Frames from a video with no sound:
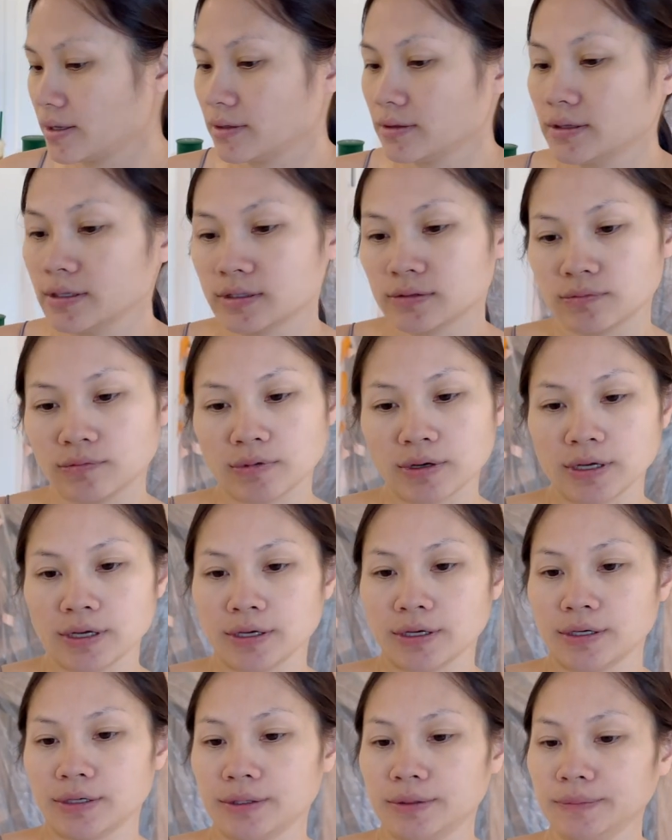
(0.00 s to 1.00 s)
This one right
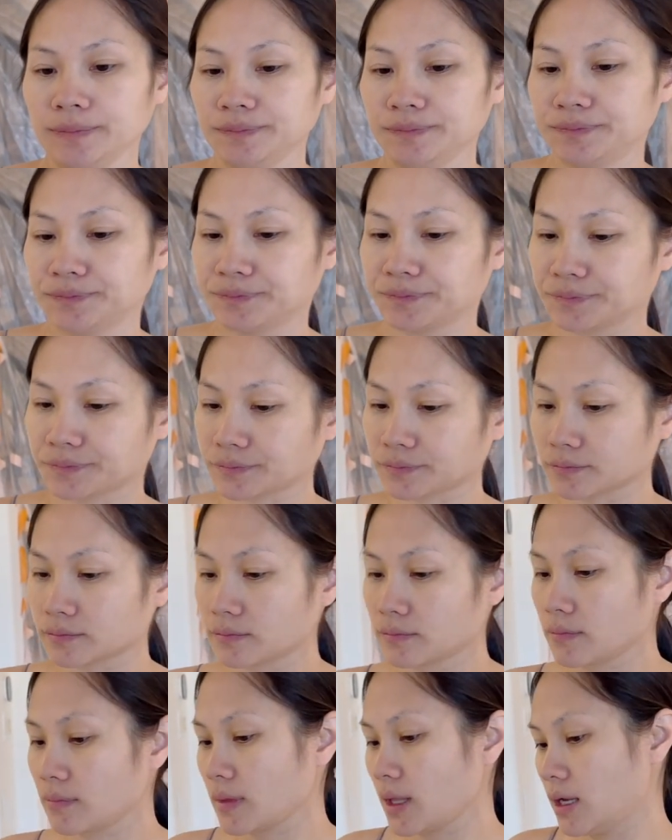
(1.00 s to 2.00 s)
here
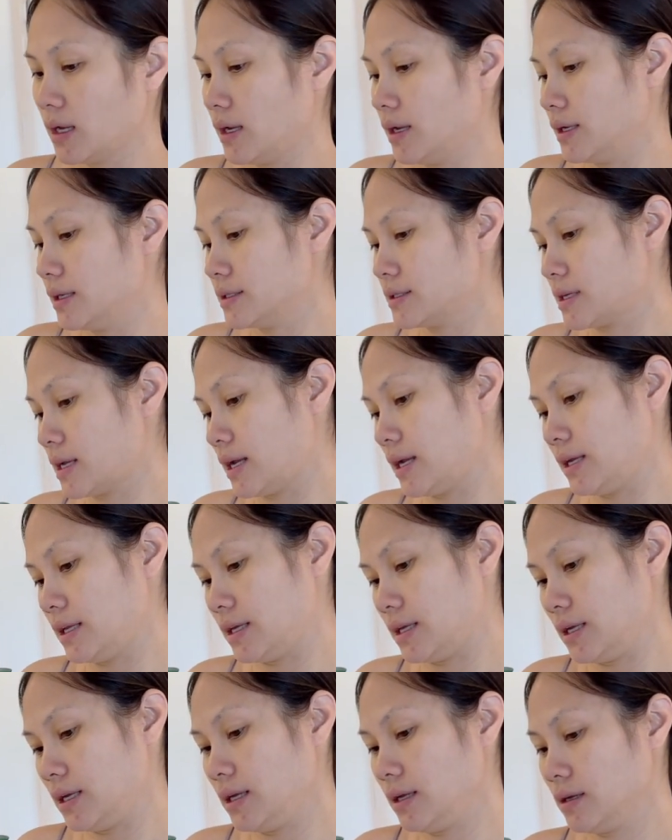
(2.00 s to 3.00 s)
and it's 80.
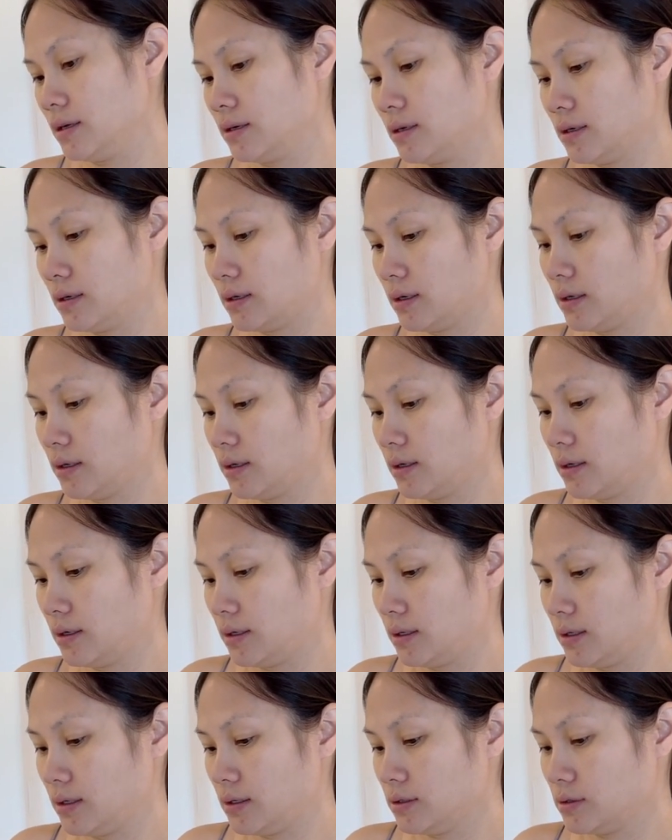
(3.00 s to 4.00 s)

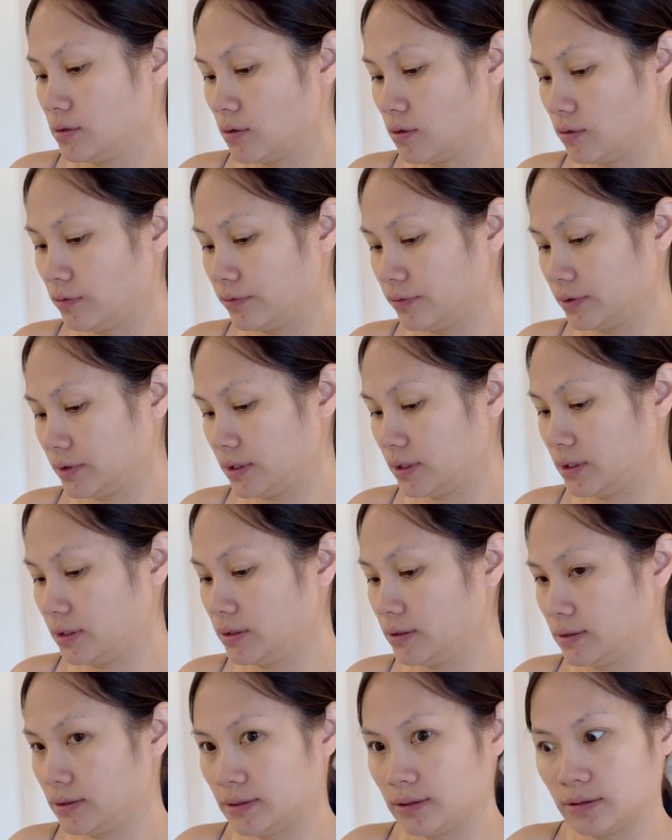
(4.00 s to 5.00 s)
So hopefully
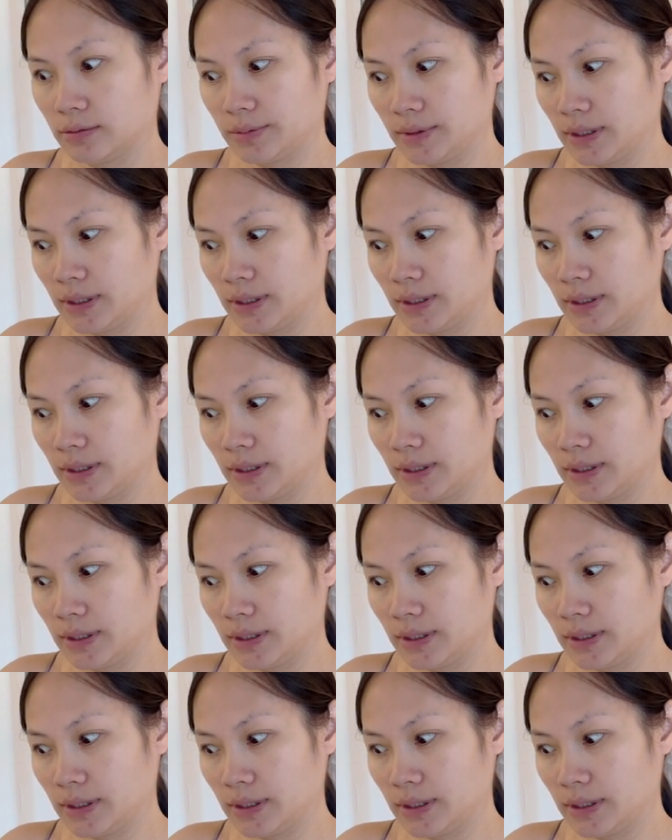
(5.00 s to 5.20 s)
it'll be